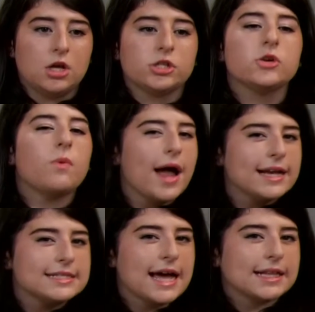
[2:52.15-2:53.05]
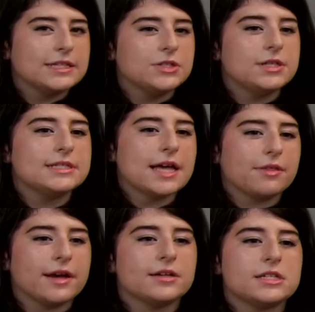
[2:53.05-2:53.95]
So why exactly do these
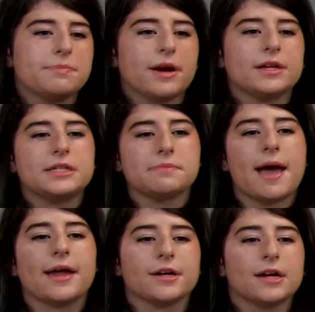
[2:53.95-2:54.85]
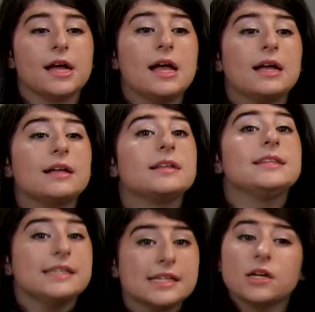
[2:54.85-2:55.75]
healthcare disparities matter?
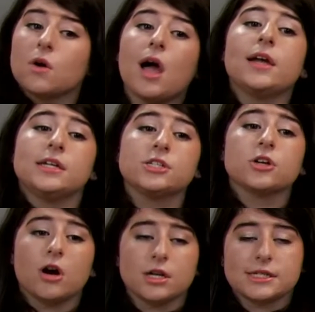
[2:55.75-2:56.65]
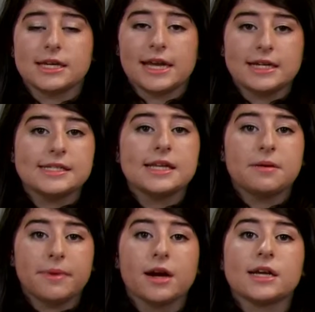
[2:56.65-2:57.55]
These inequalities are costing innocent
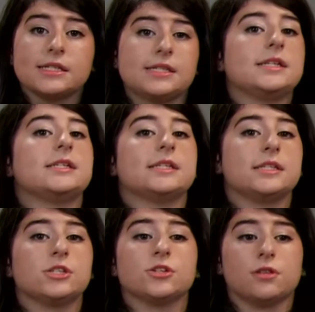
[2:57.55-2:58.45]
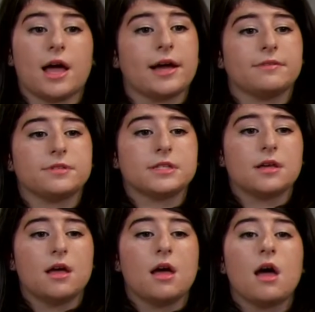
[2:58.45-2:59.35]
American citizens their lives.
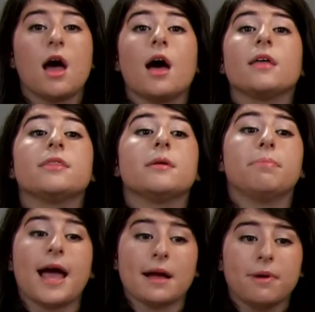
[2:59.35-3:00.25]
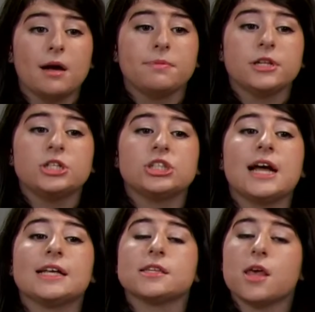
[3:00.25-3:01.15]
The Black population
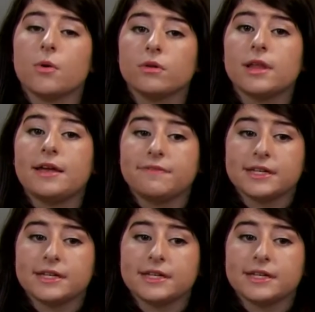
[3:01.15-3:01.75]
has lower life